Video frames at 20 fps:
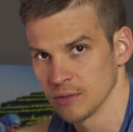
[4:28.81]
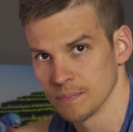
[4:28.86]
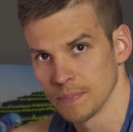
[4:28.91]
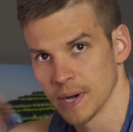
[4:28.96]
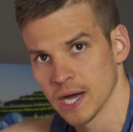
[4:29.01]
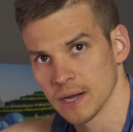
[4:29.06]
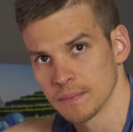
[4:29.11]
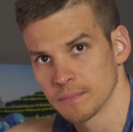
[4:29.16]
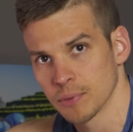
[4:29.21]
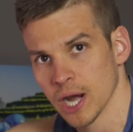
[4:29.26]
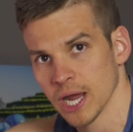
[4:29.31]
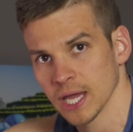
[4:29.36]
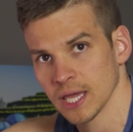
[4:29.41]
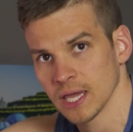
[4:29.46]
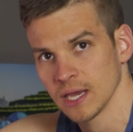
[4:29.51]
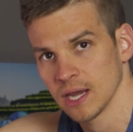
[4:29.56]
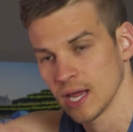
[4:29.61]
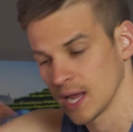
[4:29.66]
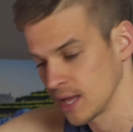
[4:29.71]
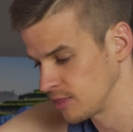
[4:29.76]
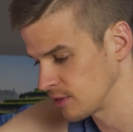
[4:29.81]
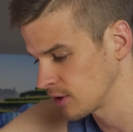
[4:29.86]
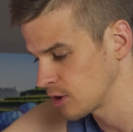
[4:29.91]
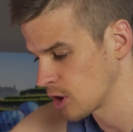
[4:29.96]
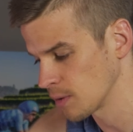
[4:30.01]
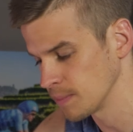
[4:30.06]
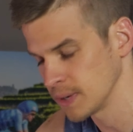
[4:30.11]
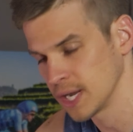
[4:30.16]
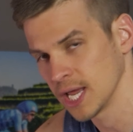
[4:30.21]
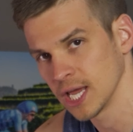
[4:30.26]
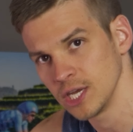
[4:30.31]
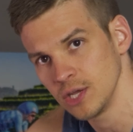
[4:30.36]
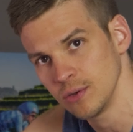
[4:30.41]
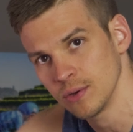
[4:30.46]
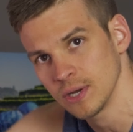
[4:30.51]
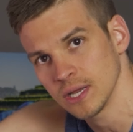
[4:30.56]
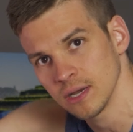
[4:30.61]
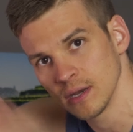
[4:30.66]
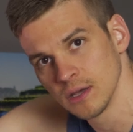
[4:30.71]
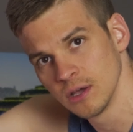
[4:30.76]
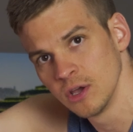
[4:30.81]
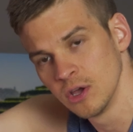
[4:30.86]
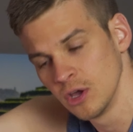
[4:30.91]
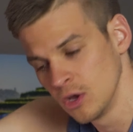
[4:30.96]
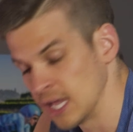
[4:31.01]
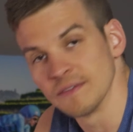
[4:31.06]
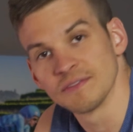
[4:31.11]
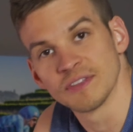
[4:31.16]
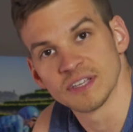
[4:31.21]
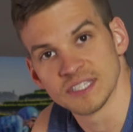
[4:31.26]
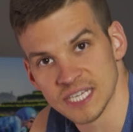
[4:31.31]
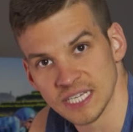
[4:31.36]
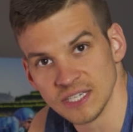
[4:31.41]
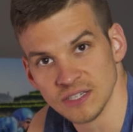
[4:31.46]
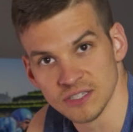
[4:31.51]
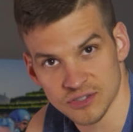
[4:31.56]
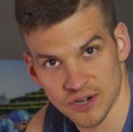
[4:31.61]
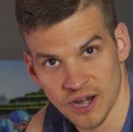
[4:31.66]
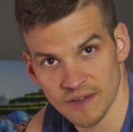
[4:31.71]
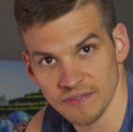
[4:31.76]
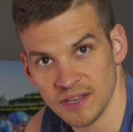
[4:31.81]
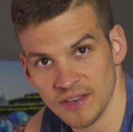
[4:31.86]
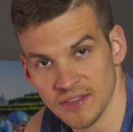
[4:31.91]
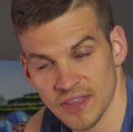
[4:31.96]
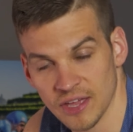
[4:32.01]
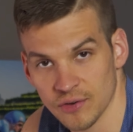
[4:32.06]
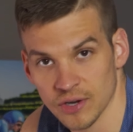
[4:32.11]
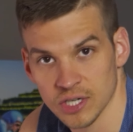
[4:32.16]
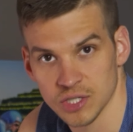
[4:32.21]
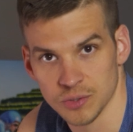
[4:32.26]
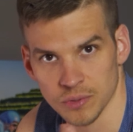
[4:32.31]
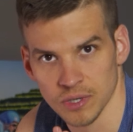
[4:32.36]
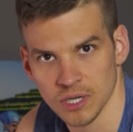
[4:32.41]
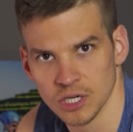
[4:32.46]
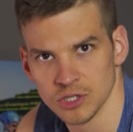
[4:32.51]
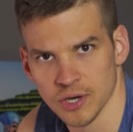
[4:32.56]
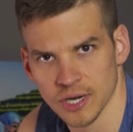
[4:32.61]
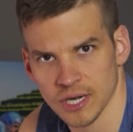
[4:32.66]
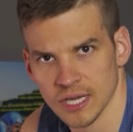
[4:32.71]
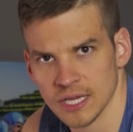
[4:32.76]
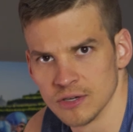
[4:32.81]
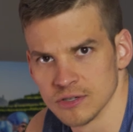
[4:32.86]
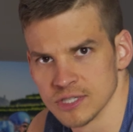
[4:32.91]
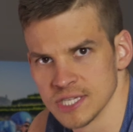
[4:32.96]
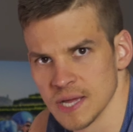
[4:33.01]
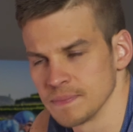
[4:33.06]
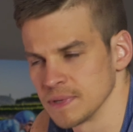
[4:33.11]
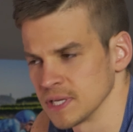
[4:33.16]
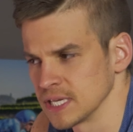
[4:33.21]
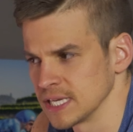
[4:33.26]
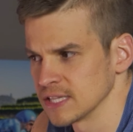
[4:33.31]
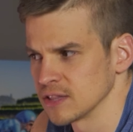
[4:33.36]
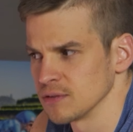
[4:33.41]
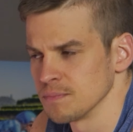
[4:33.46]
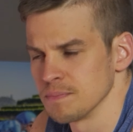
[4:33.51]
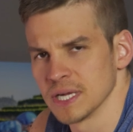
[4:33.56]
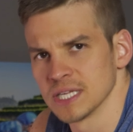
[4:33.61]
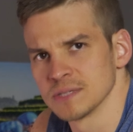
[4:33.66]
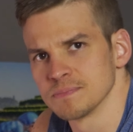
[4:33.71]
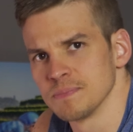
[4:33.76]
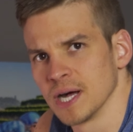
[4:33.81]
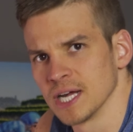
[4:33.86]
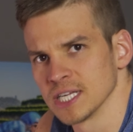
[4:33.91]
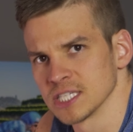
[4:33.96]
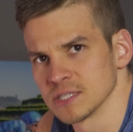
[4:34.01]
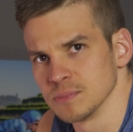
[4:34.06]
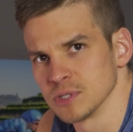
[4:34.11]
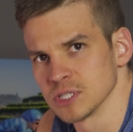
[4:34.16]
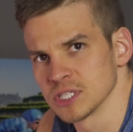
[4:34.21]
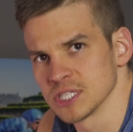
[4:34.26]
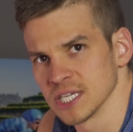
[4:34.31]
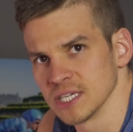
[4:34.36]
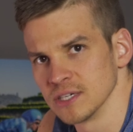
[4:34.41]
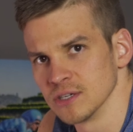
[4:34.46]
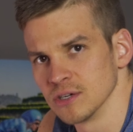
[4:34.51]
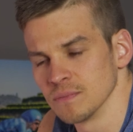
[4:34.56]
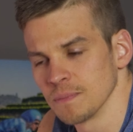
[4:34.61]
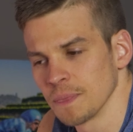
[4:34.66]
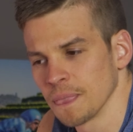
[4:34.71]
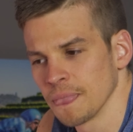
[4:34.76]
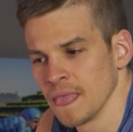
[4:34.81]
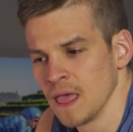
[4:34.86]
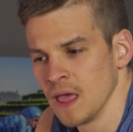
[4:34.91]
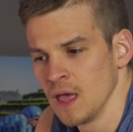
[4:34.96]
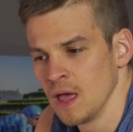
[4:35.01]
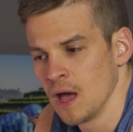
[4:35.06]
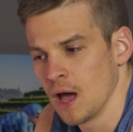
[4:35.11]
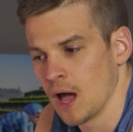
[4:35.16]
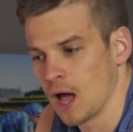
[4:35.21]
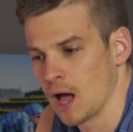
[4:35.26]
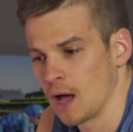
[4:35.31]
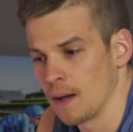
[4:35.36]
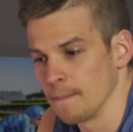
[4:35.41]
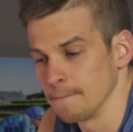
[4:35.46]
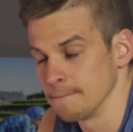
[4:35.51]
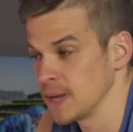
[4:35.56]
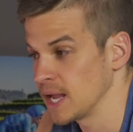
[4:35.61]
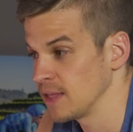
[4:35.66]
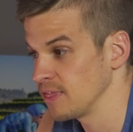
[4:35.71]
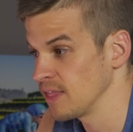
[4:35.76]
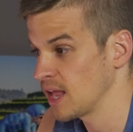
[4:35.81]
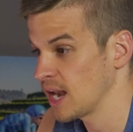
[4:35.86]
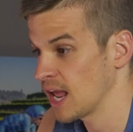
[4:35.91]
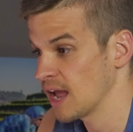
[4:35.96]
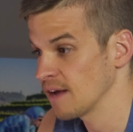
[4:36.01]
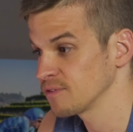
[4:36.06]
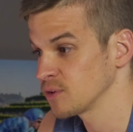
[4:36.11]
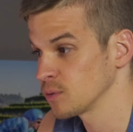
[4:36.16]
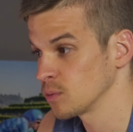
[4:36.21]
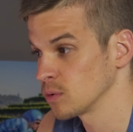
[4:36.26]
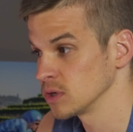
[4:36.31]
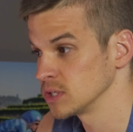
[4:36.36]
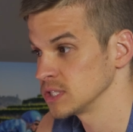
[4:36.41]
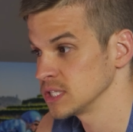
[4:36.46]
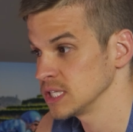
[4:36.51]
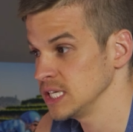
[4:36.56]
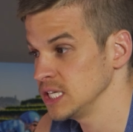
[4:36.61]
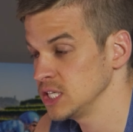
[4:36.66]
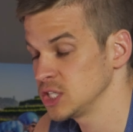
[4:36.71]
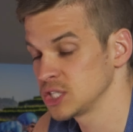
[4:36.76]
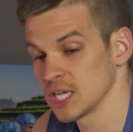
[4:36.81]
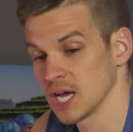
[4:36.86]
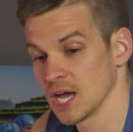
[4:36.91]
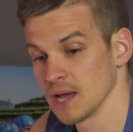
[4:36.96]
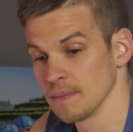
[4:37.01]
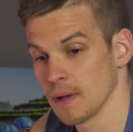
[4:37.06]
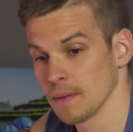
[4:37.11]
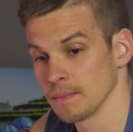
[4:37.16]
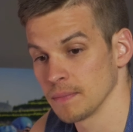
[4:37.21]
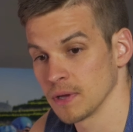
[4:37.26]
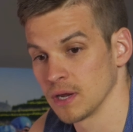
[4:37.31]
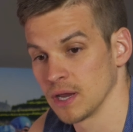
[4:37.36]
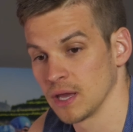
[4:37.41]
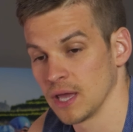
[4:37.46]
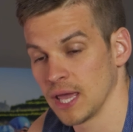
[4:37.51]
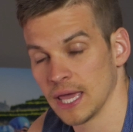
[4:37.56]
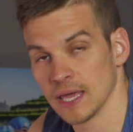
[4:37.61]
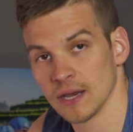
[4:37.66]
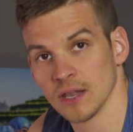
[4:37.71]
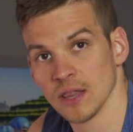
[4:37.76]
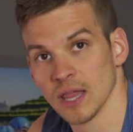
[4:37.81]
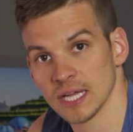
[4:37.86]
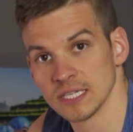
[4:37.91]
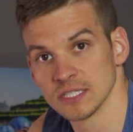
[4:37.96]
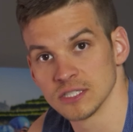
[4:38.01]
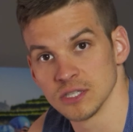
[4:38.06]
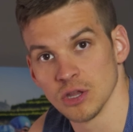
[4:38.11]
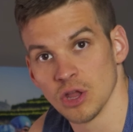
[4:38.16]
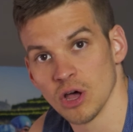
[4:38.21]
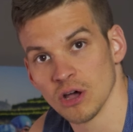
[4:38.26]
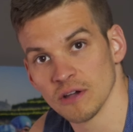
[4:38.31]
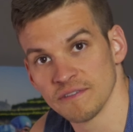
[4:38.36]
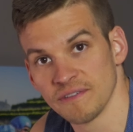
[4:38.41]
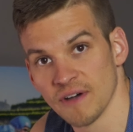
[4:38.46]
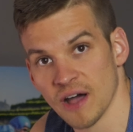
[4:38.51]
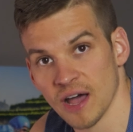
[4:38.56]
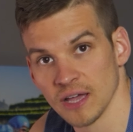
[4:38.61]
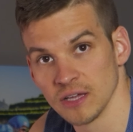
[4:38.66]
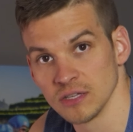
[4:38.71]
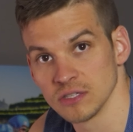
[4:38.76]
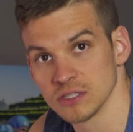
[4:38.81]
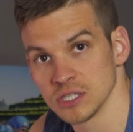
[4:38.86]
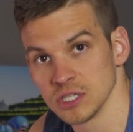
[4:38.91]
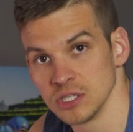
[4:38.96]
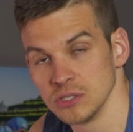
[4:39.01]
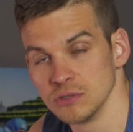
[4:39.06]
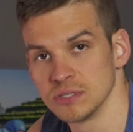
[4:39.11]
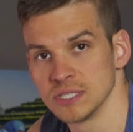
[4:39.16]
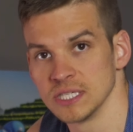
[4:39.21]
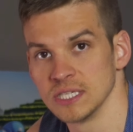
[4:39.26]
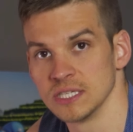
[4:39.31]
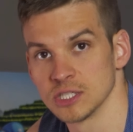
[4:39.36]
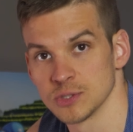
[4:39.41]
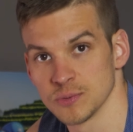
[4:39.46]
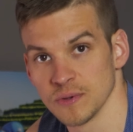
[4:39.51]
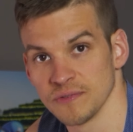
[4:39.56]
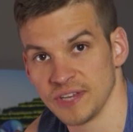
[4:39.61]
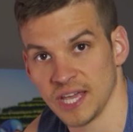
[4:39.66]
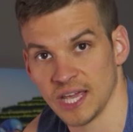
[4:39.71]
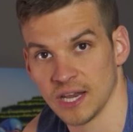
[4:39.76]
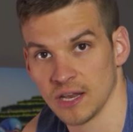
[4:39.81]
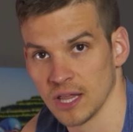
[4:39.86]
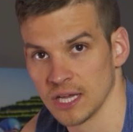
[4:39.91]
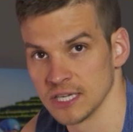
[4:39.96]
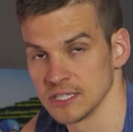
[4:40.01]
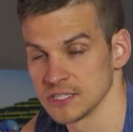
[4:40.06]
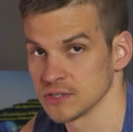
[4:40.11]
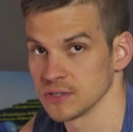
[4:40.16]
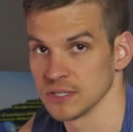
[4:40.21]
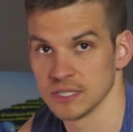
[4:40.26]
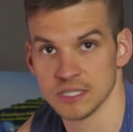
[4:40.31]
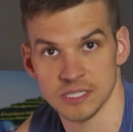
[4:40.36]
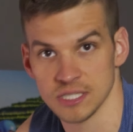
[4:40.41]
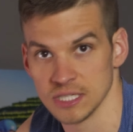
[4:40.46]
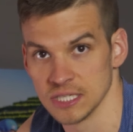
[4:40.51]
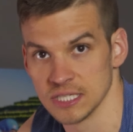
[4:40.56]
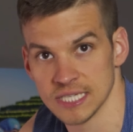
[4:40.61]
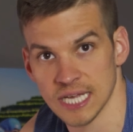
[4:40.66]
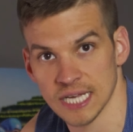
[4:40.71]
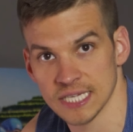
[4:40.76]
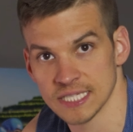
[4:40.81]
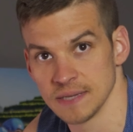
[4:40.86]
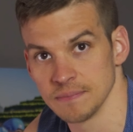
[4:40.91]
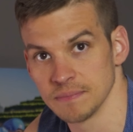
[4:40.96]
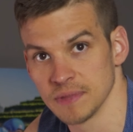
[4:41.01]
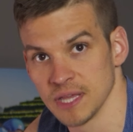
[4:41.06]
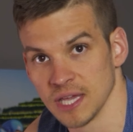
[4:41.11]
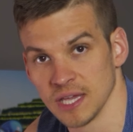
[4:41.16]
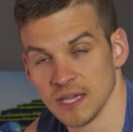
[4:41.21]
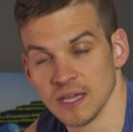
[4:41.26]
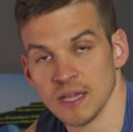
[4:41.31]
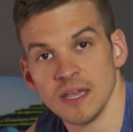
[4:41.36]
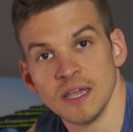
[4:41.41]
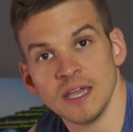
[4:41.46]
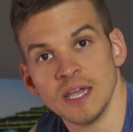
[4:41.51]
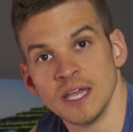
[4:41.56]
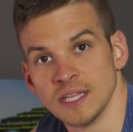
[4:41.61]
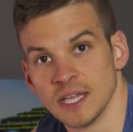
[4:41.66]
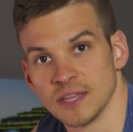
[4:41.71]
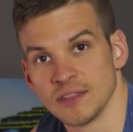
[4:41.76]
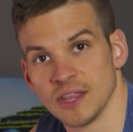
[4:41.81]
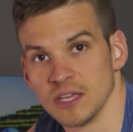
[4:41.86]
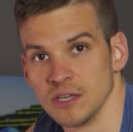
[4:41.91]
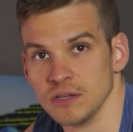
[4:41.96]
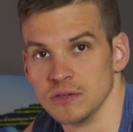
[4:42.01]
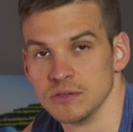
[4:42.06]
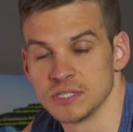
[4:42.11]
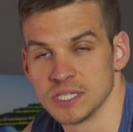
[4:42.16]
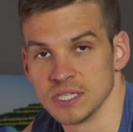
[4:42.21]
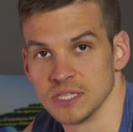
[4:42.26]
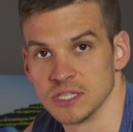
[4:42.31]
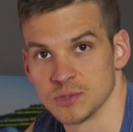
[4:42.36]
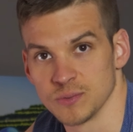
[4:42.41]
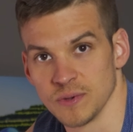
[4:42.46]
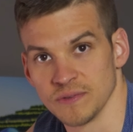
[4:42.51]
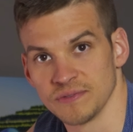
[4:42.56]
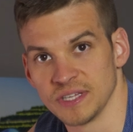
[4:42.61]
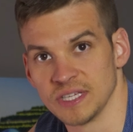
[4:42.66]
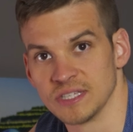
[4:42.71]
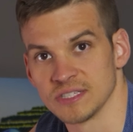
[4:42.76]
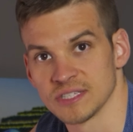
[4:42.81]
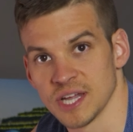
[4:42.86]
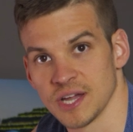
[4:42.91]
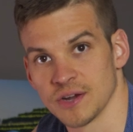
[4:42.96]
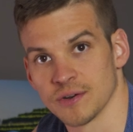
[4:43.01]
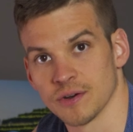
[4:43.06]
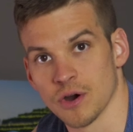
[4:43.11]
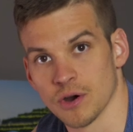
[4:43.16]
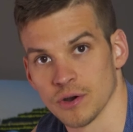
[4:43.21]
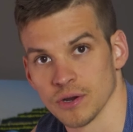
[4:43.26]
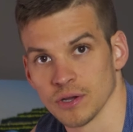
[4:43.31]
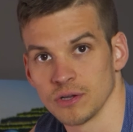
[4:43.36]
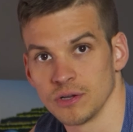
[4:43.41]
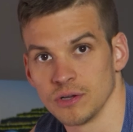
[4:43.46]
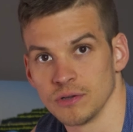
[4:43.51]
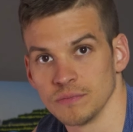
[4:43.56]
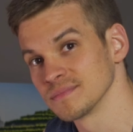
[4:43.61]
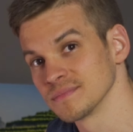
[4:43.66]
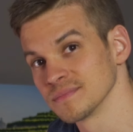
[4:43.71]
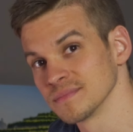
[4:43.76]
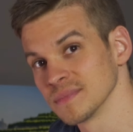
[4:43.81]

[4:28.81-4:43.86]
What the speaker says: the bottom bracket and the Garmin head unit. If the signal's traveling in that direction, we're going to try to intercept it and get the best possible signal. And then afterwards, each time I'm going to analyze the log files using the Zwift Analyzer. It's the exact same thing that they used in the Zwift Insider article.